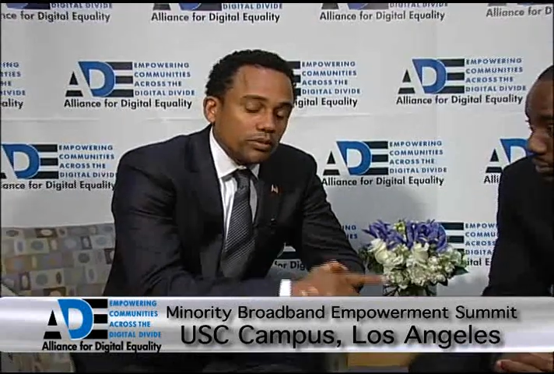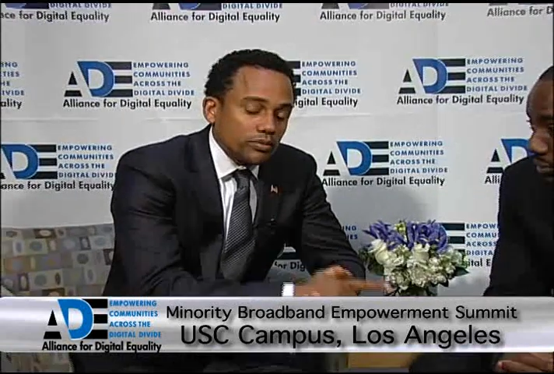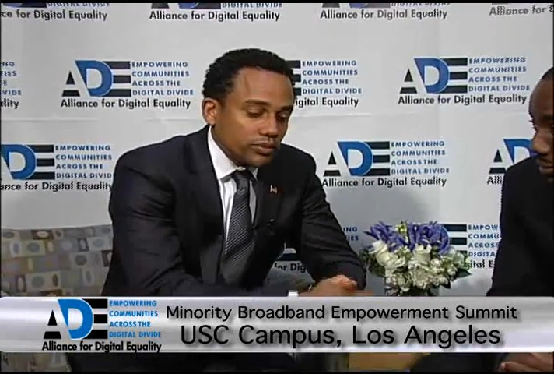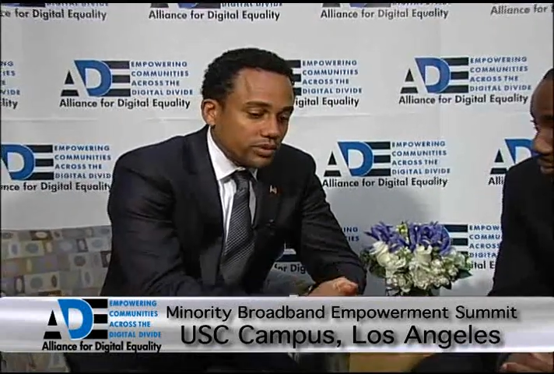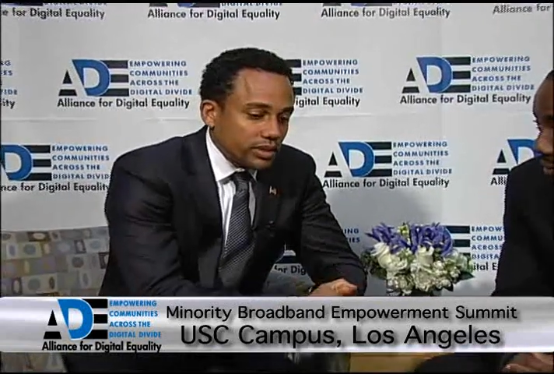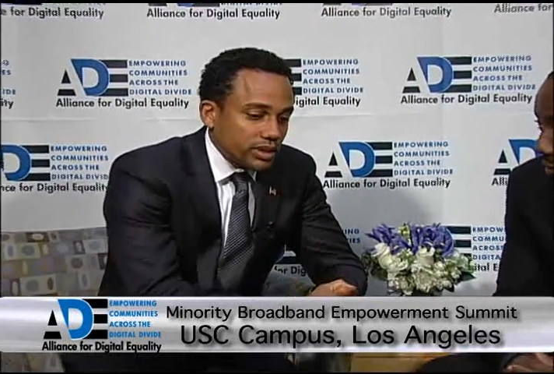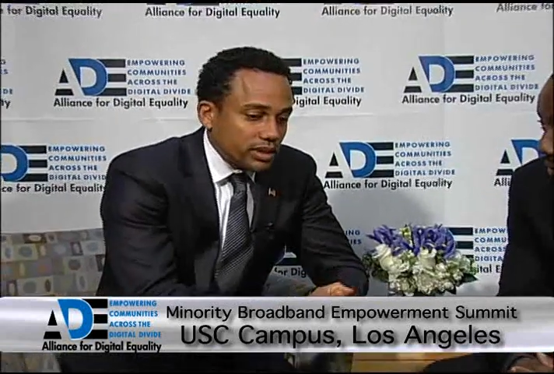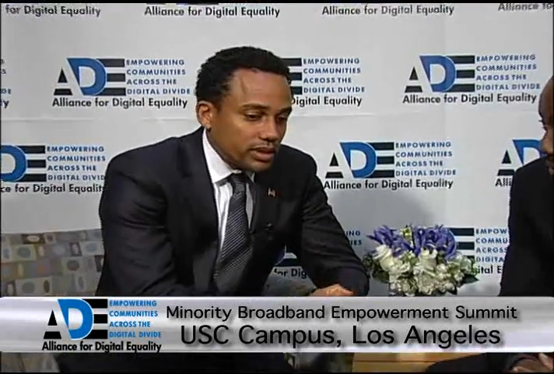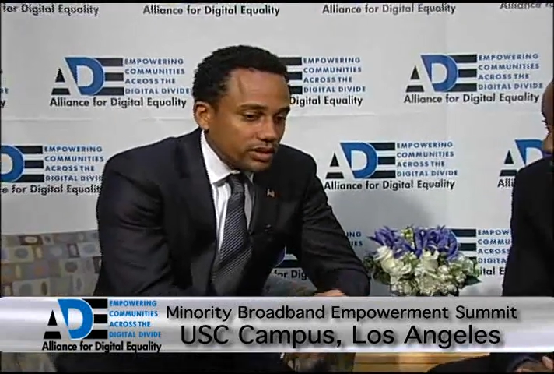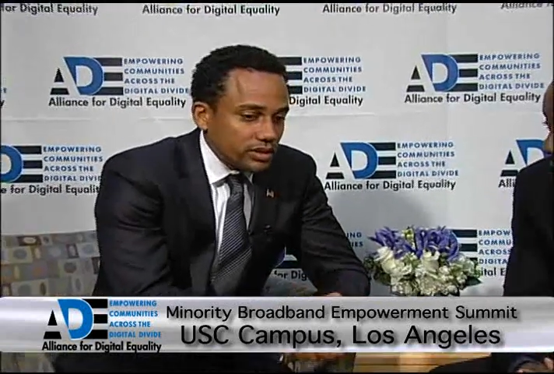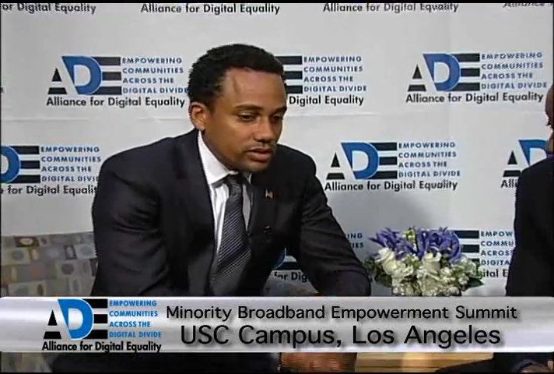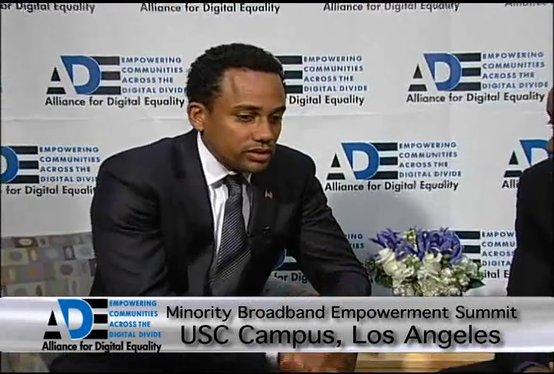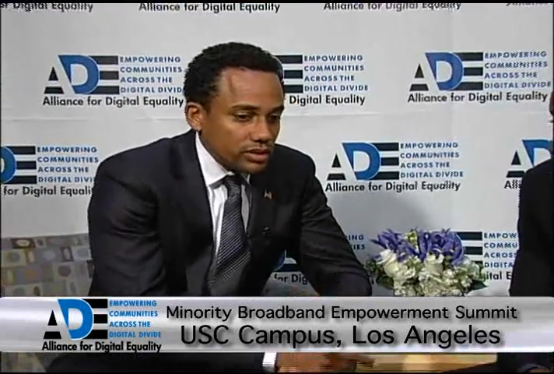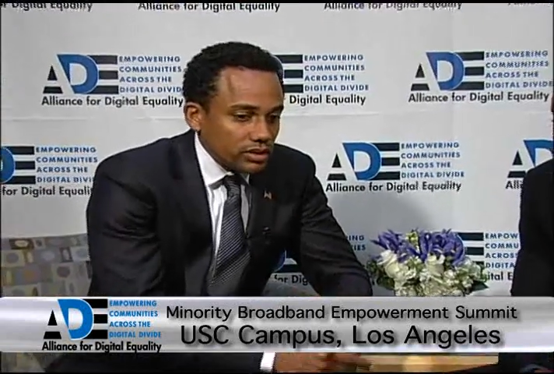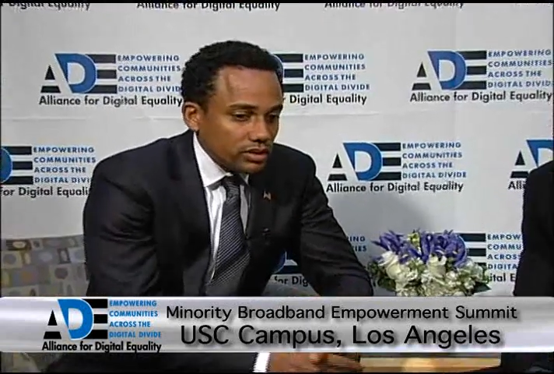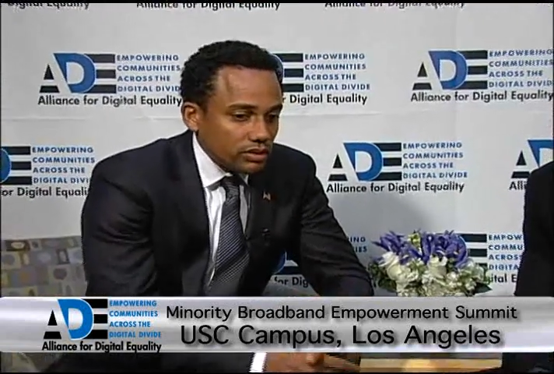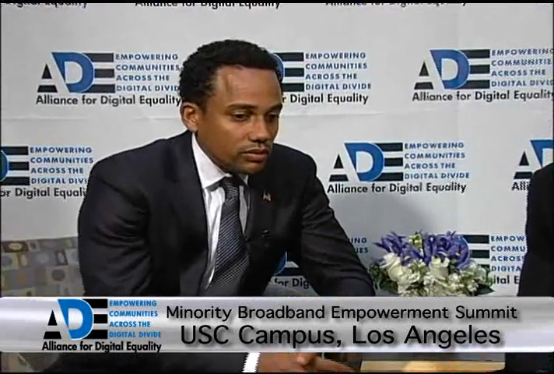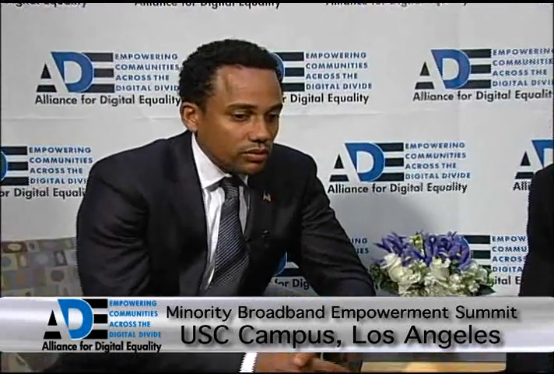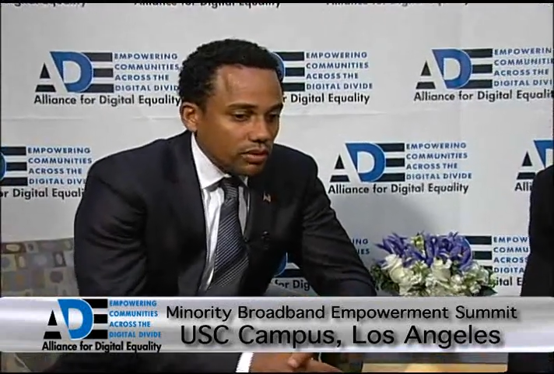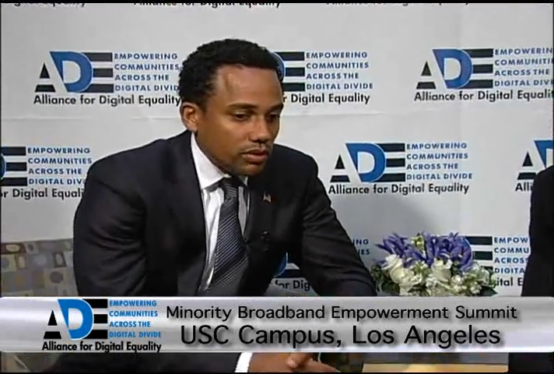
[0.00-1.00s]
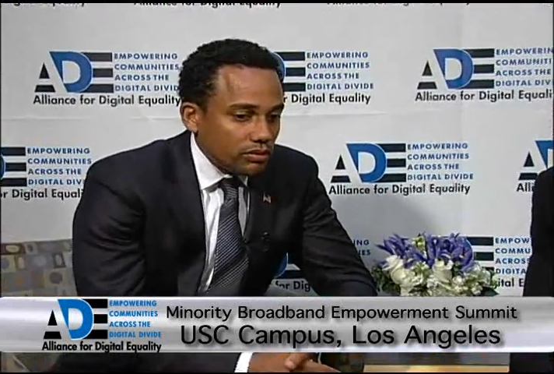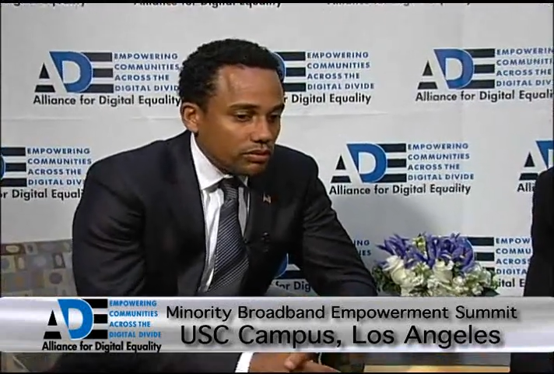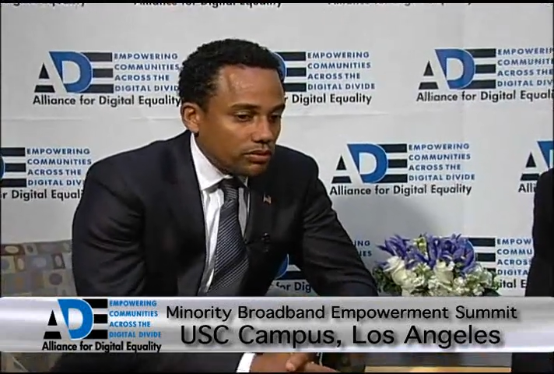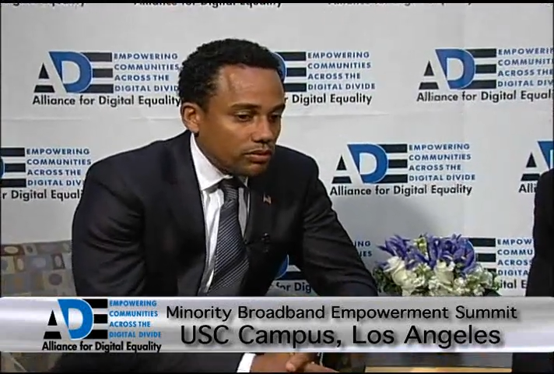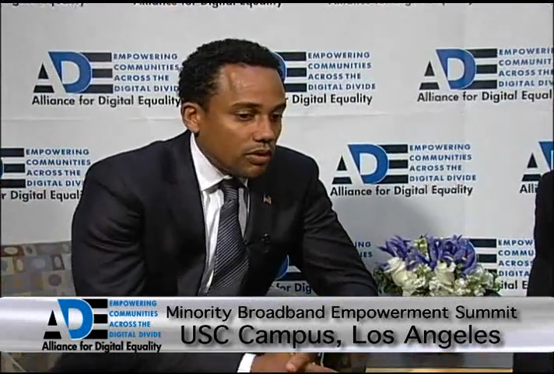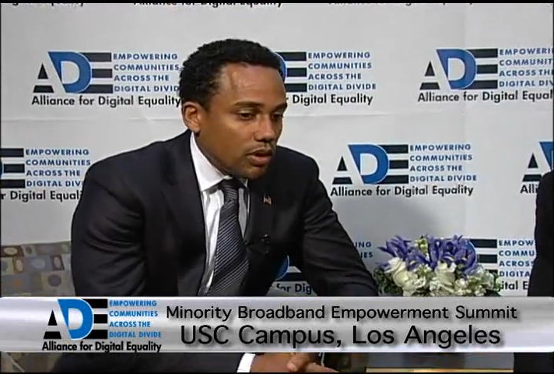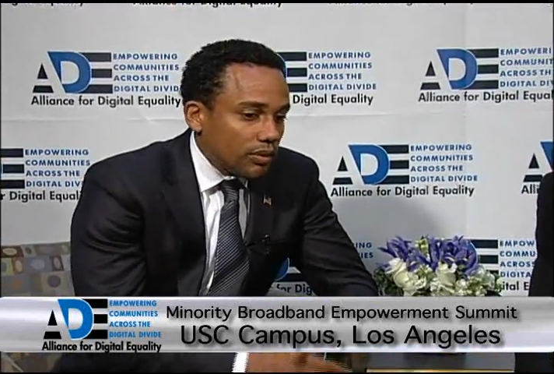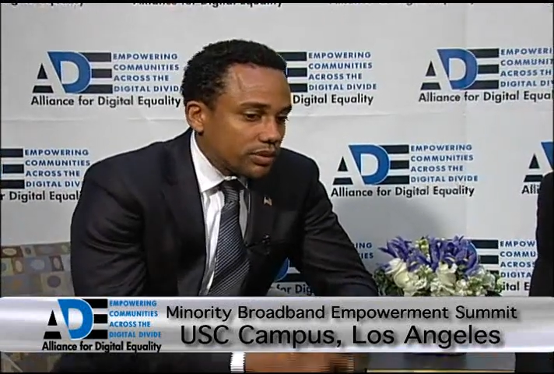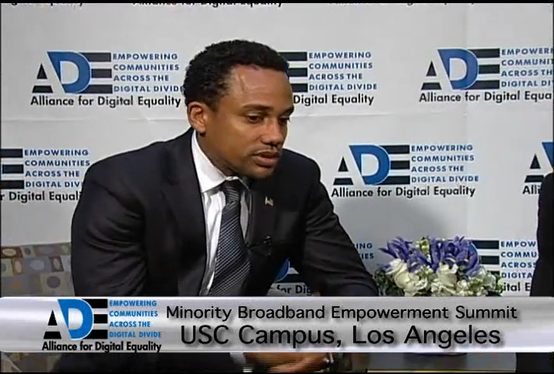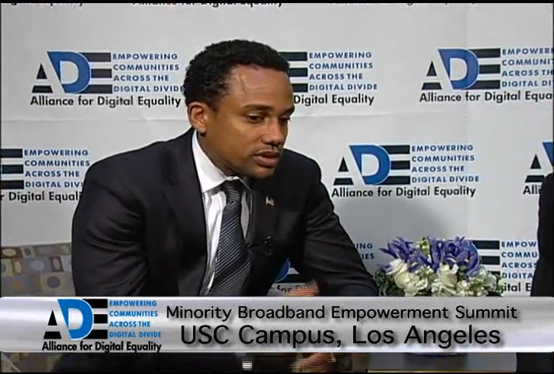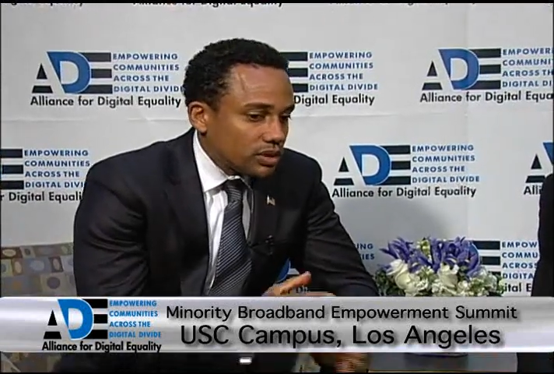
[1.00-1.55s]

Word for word: him for years, and you've, you've always